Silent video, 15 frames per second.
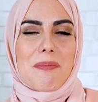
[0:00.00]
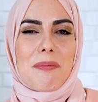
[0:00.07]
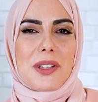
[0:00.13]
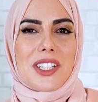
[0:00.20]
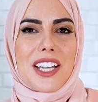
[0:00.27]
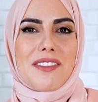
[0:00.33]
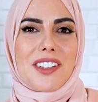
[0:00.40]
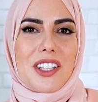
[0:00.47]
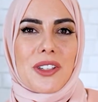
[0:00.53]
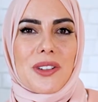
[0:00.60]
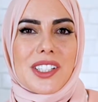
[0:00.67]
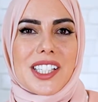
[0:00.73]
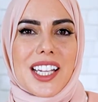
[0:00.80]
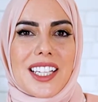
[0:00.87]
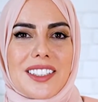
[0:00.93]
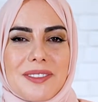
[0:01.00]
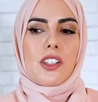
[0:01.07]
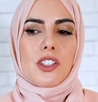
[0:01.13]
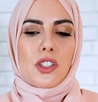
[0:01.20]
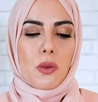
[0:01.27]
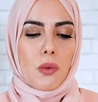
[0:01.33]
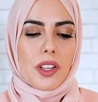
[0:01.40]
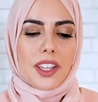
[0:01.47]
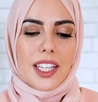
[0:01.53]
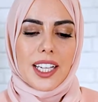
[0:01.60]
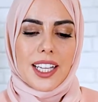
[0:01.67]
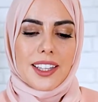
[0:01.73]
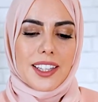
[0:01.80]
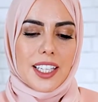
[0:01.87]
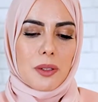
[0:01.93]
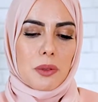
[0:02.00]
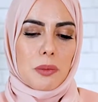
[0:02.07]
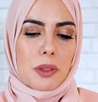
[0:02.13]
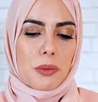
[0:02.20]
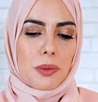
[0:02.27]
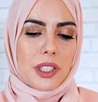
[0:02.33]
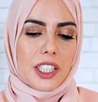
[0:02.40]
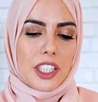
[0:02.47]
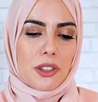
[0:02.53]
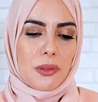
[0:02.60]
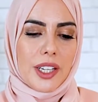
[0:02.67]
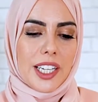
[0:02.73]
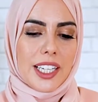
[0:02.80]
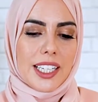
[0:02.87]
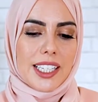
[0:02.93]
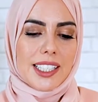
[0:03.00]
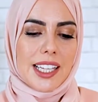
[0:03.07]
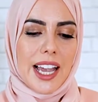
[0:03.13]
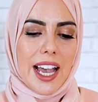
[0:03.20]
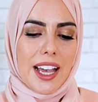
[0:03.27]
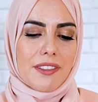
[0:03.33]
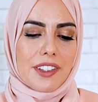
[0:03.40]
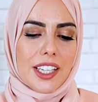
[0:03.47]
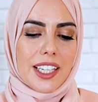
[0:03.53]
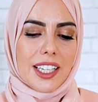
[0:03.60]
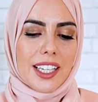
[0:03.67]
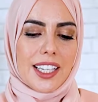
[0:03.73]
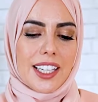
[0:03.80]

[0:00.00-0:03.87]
Modefa So one thing I think would be really great is having